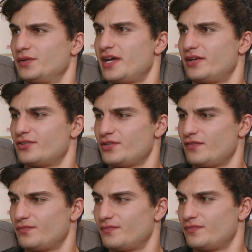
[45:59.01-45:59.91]
with haters? You
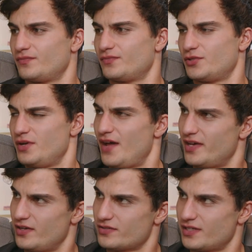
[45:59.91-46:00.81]
have do you have
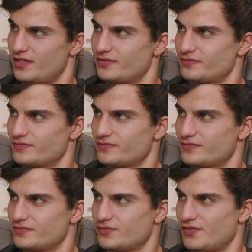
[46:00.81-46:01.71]
haters, Kit?
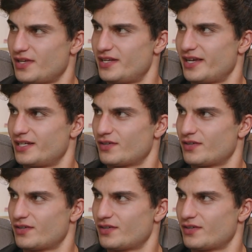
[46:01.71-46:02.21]
You get negative